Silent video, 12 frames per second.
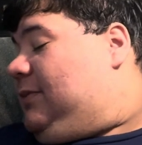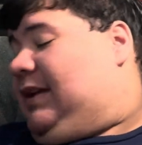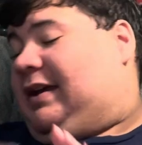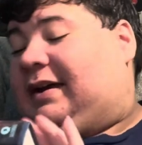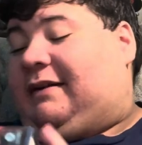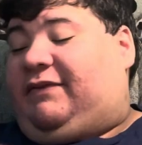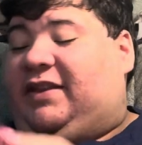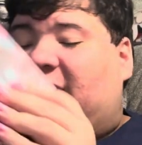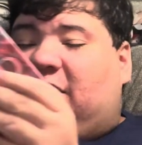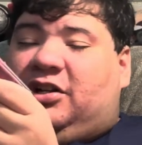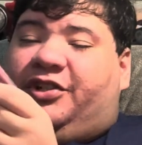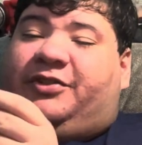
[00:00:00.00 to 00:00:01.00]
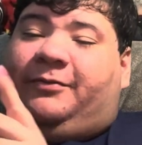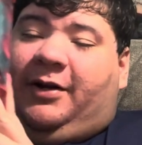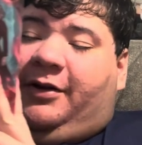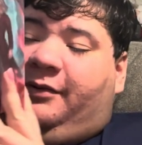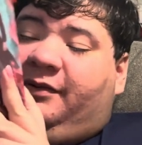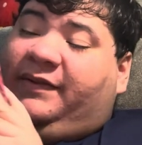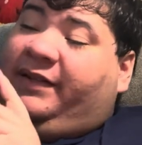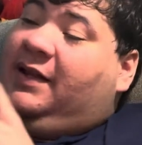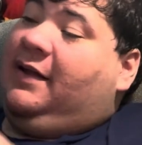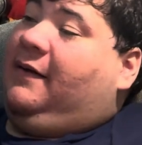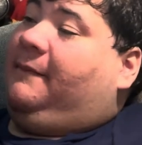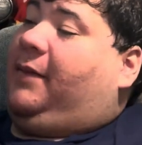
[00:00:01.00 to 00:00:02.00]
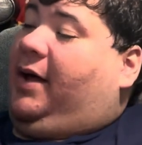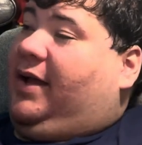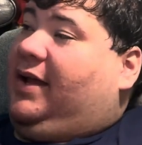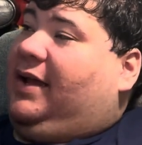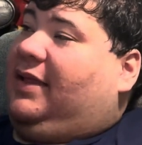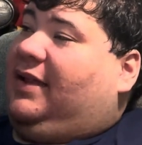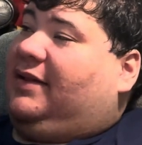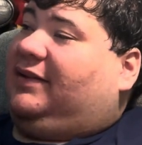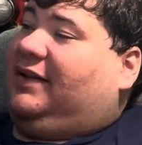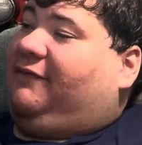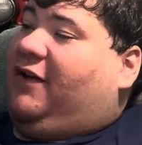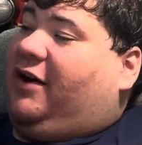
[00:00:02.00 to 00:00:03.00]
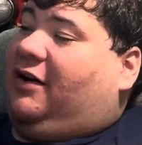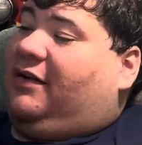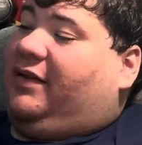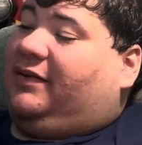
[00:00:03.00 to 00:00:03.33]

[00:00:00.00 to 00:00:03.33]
We have The Cursed Rose by Leslie Vedder.